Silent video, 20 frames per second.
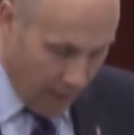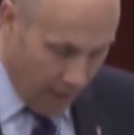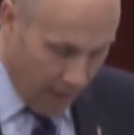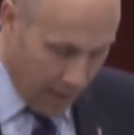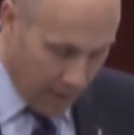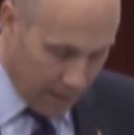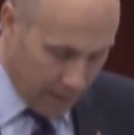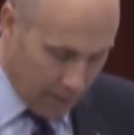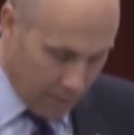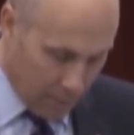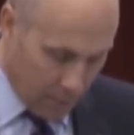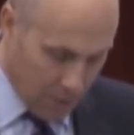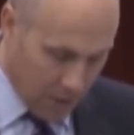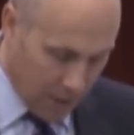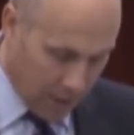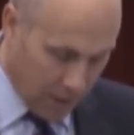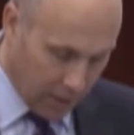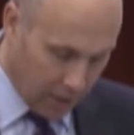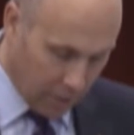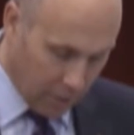and in
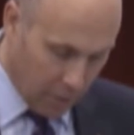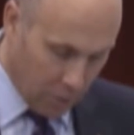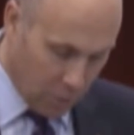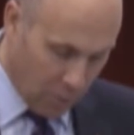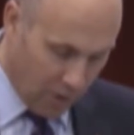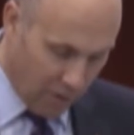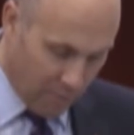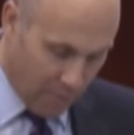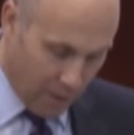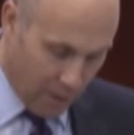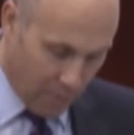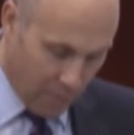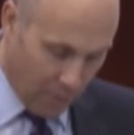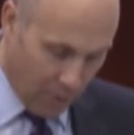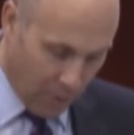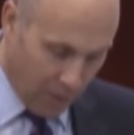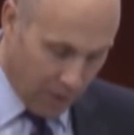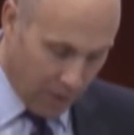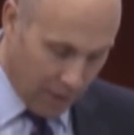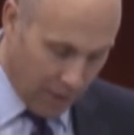particular the 12-month
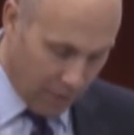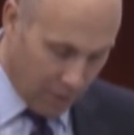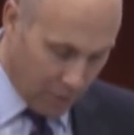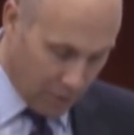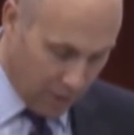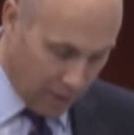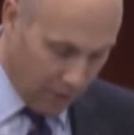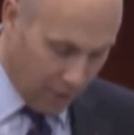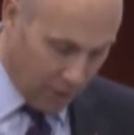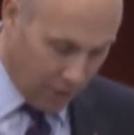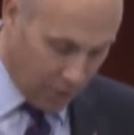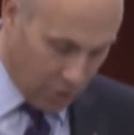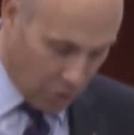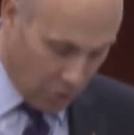period after leaving a